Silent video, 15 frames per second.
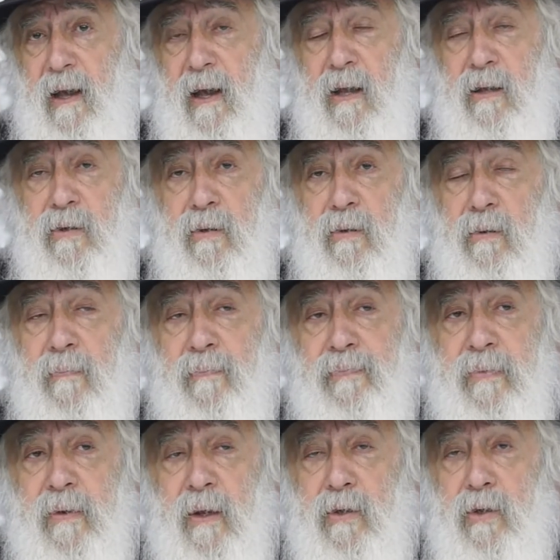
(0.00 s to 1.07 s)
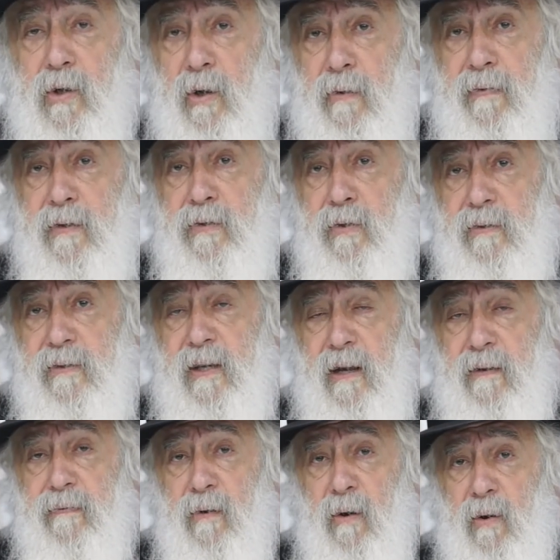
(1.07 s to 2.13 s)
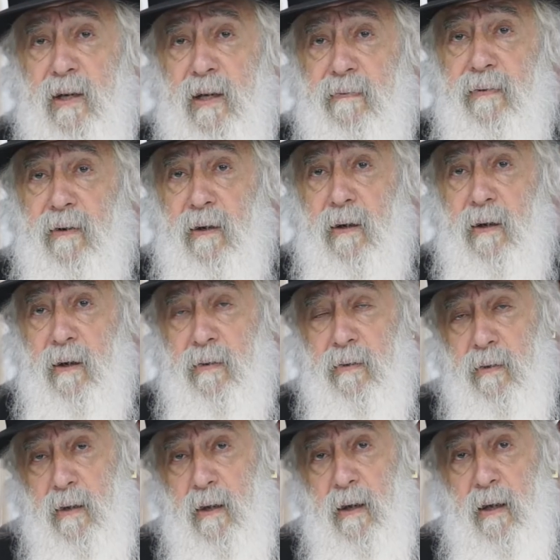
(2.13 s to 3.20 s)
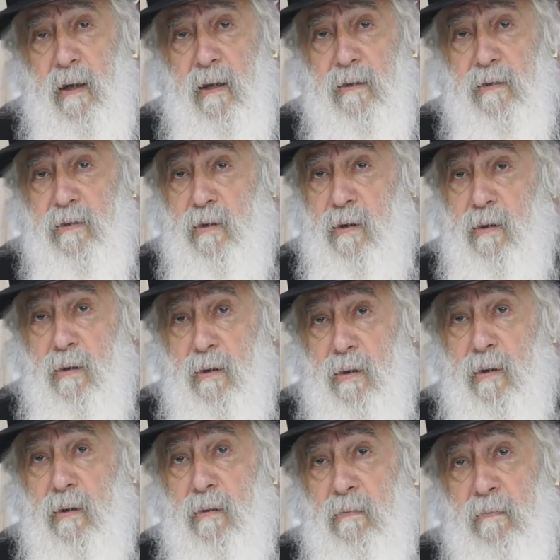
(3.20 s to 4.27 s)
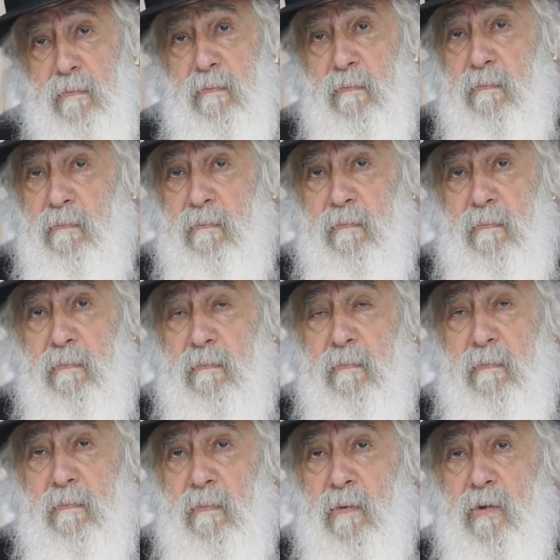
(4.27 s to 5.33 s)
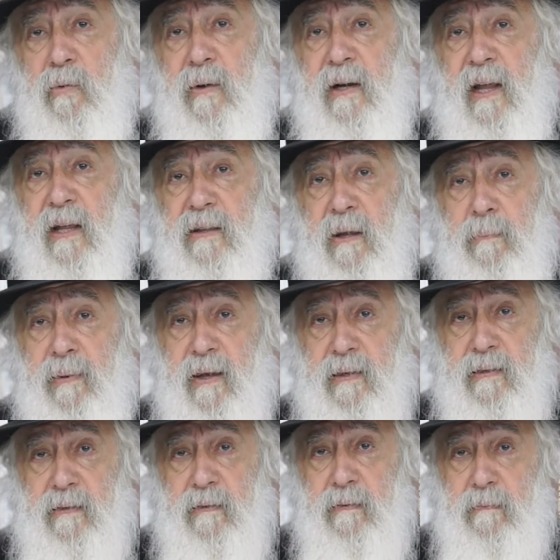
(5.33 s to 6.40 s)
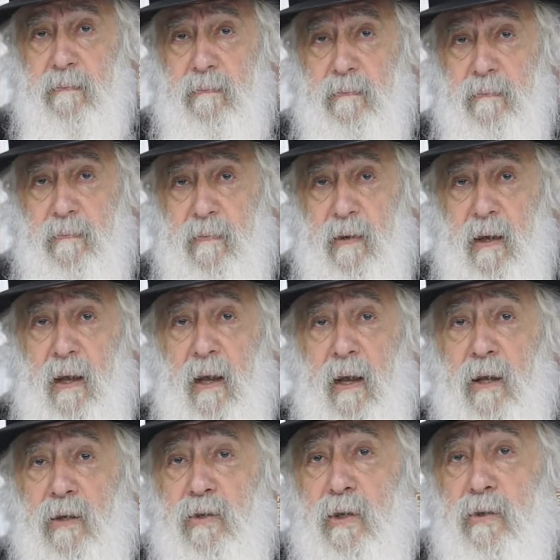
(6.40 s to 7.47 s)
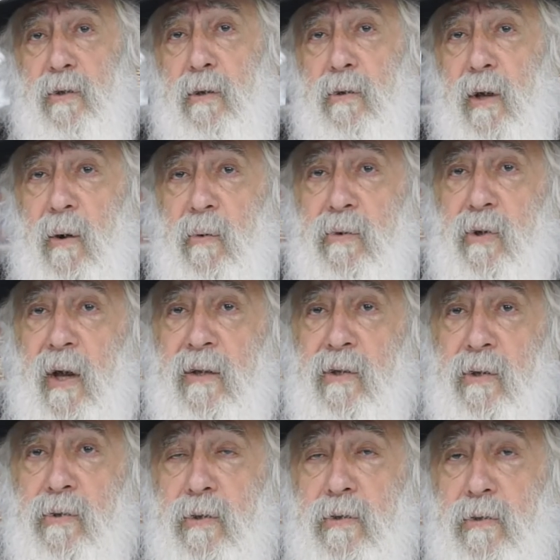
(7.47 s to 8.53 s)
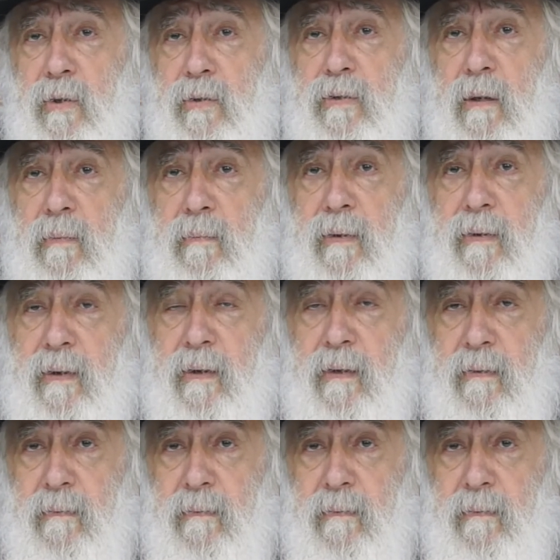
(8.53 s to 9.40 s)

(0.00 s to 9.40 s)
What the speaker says: And you convert yourself only for God. So you will get the best. So he told her, I want to introduce you to somebody.